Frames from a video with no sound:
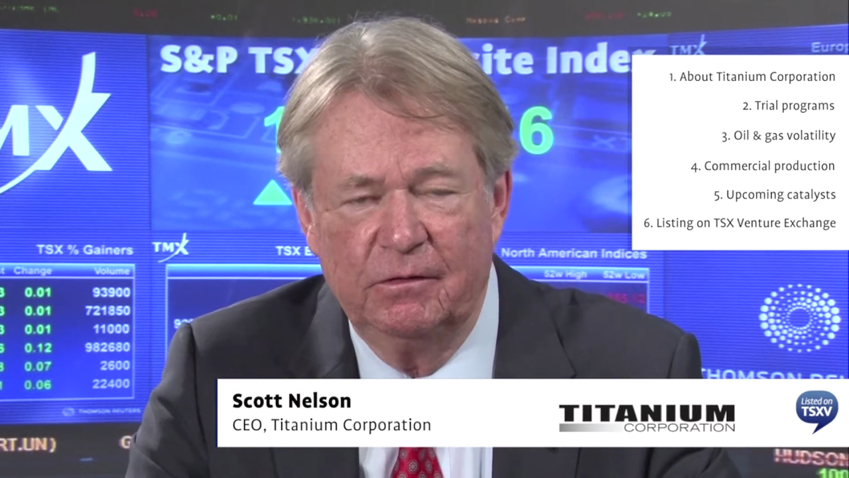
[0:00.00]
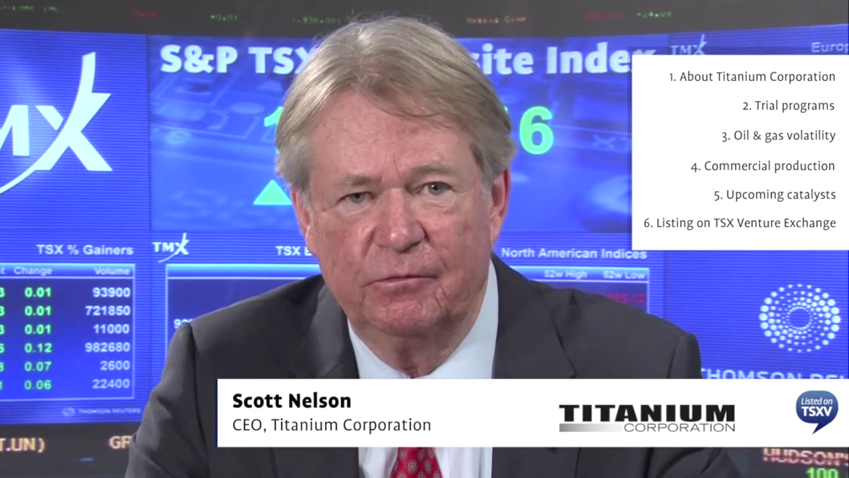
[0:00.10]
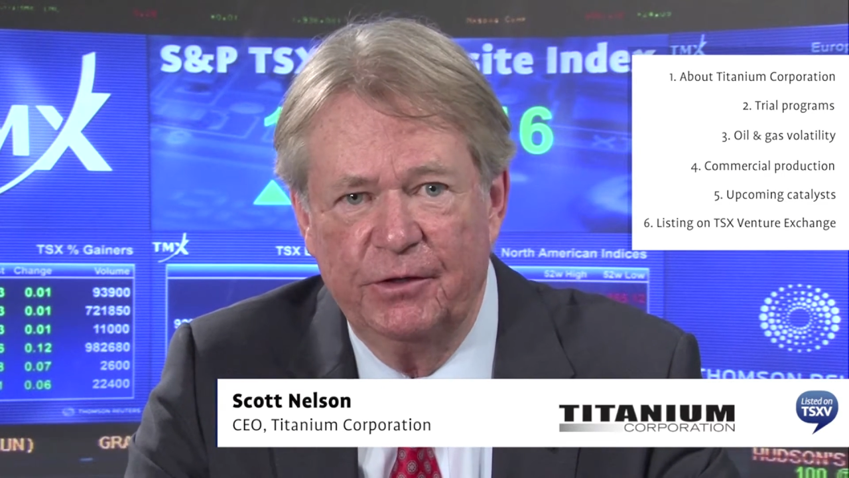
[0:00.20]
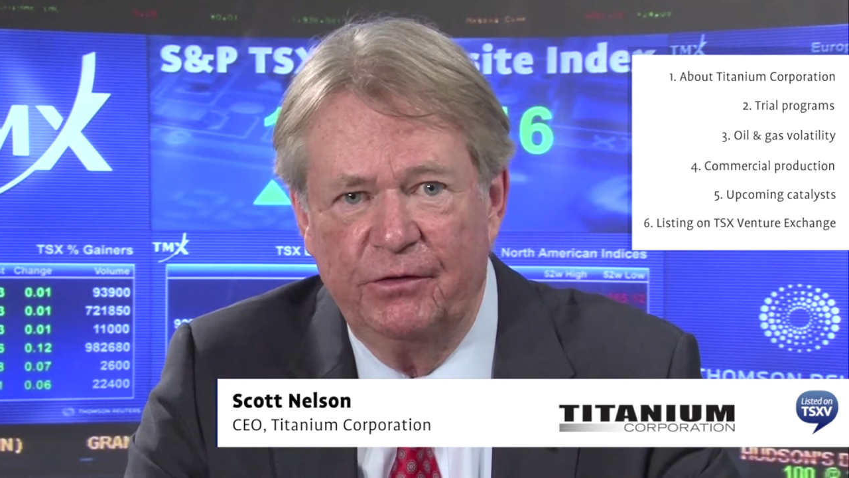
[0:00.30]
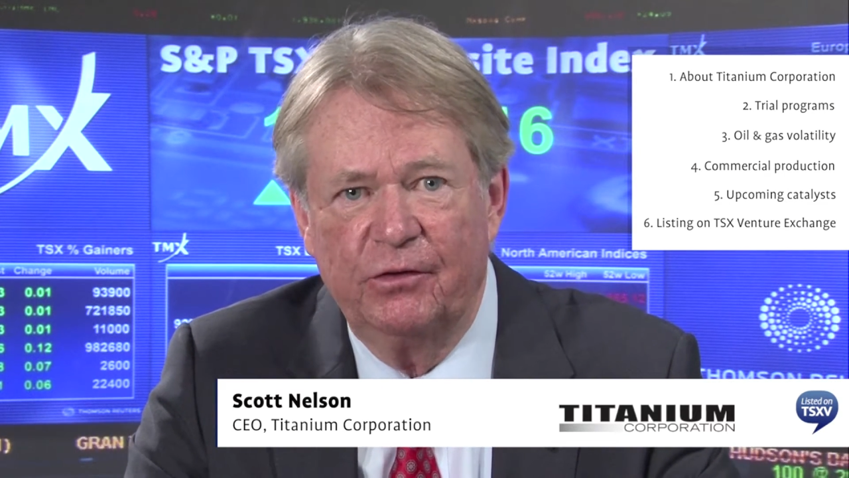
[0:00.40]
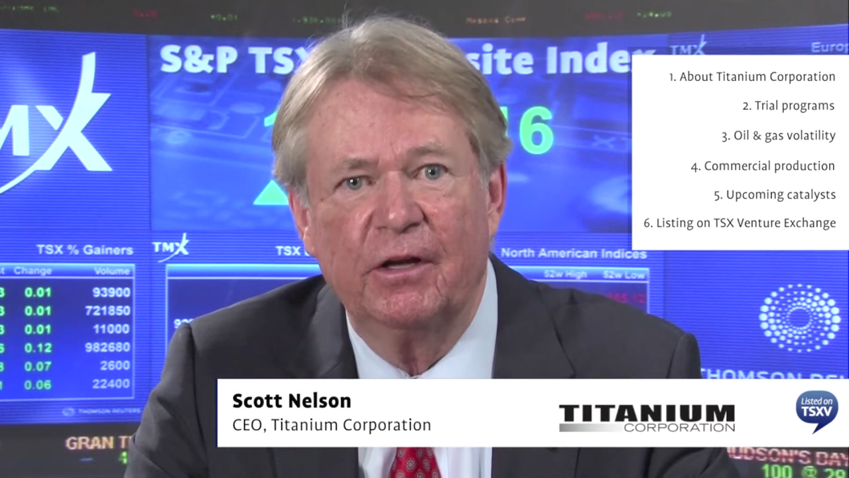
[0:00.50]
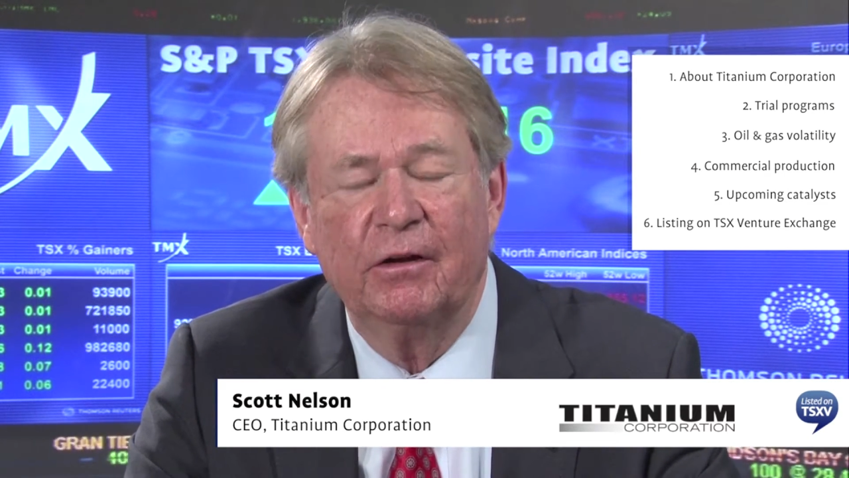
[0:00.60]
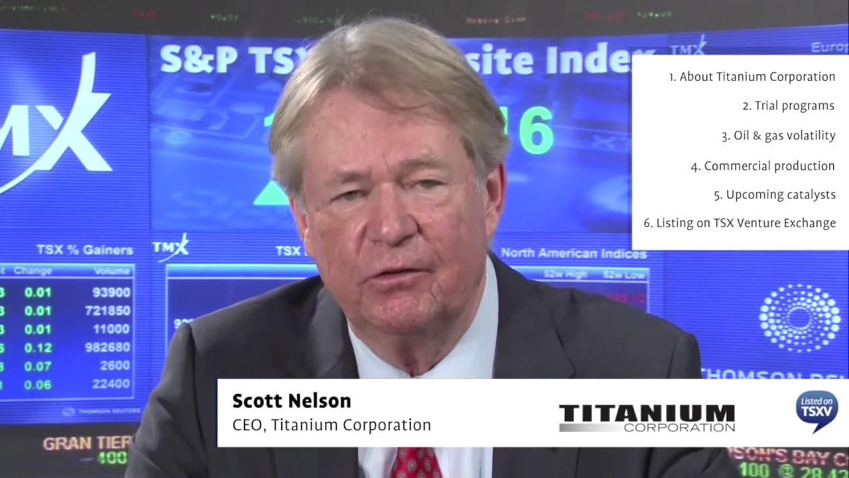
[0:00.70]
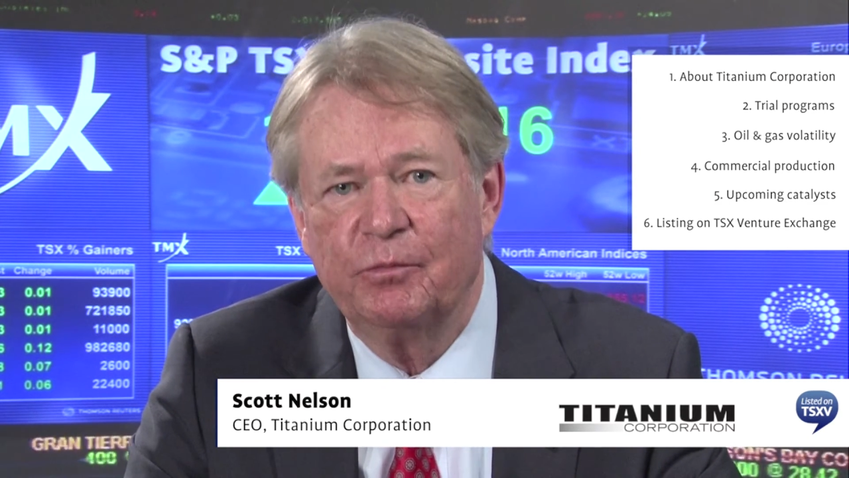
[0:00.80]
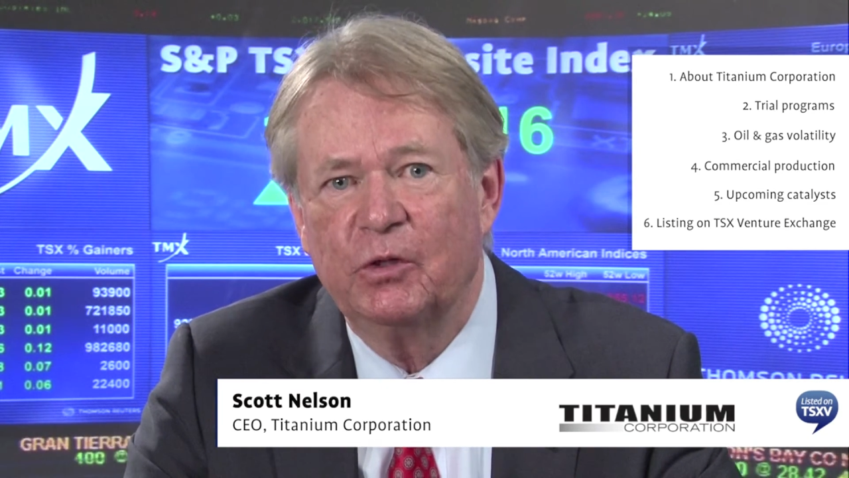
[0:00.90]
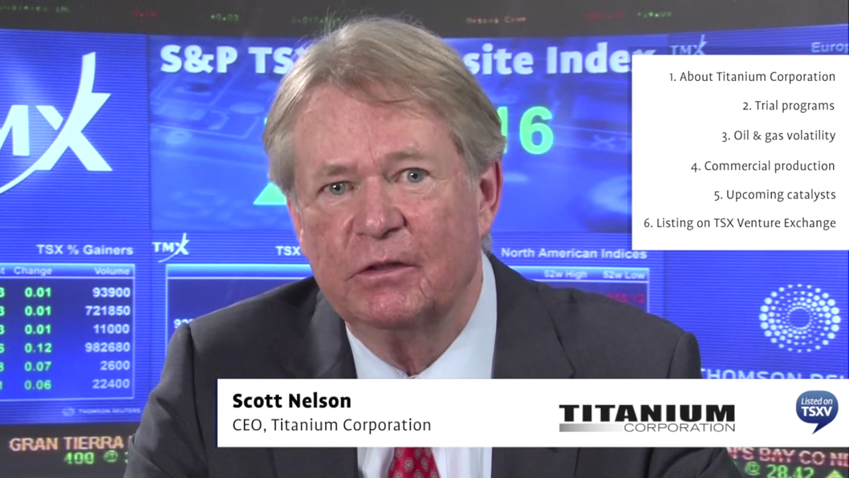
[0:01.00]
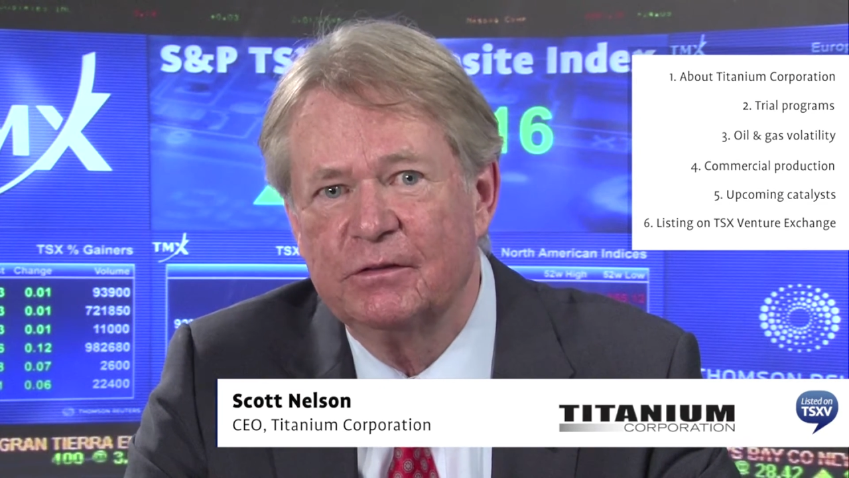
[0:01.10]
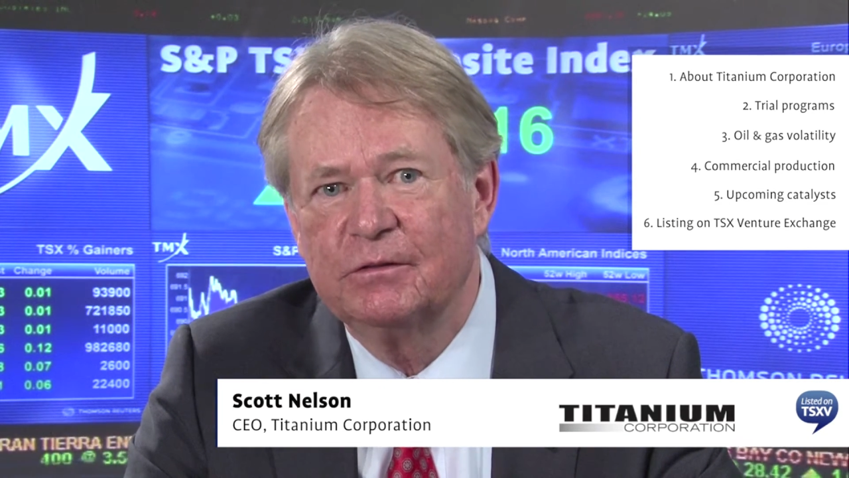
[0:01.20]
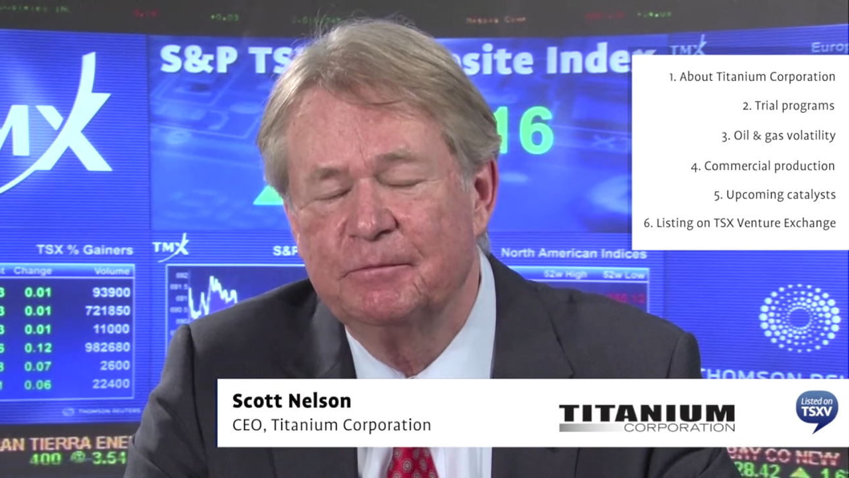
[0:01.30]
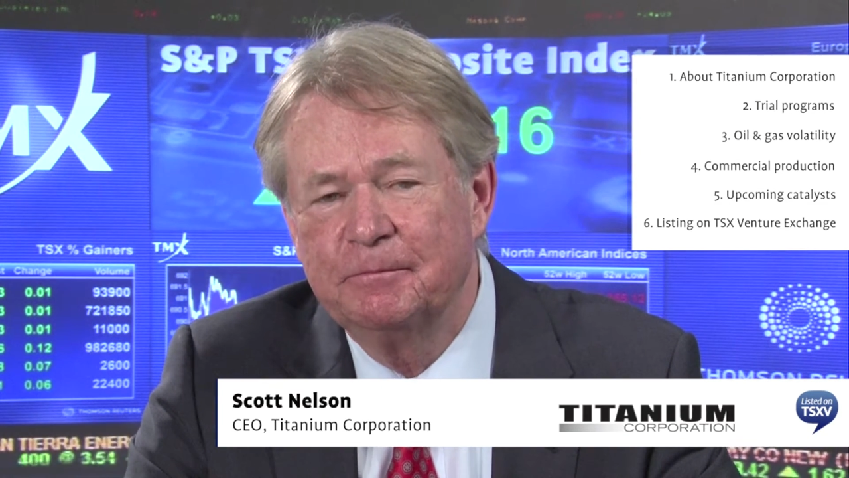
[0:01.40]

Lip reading: reach tailings ponds.